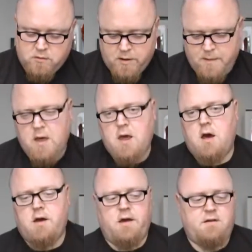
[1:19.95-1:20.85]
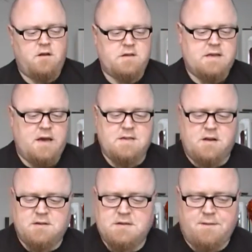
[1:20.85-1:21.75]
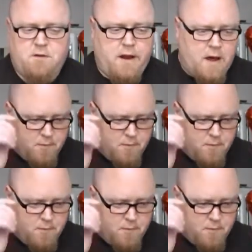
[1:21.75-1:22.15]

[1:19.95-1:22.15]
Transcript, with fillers: Right, okay, it's loads of taste notes and stuff like that.